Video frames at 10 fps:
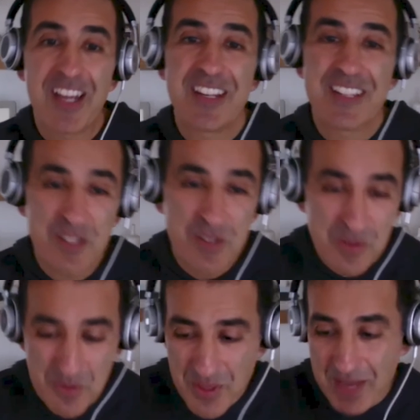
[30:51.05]
And it is
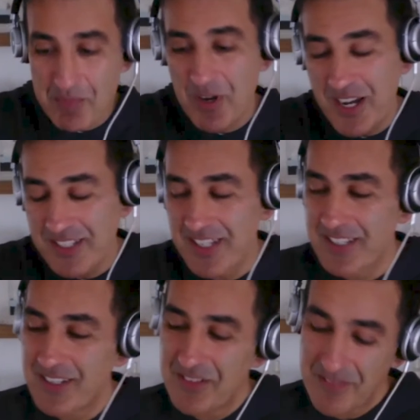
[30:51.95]
through that
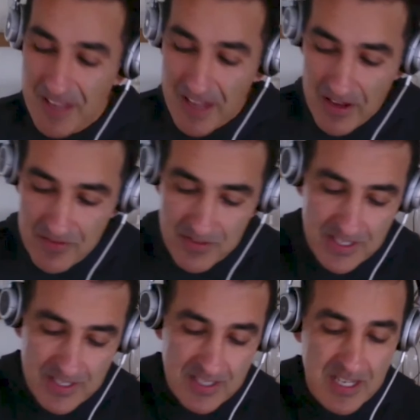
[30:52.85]
process of every
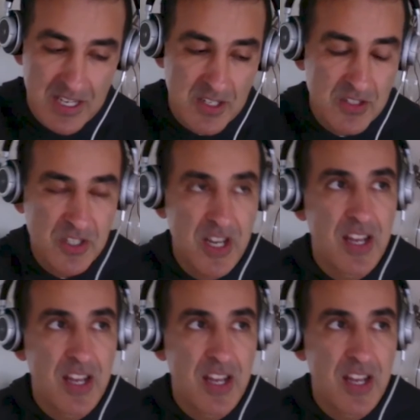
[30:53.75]
stage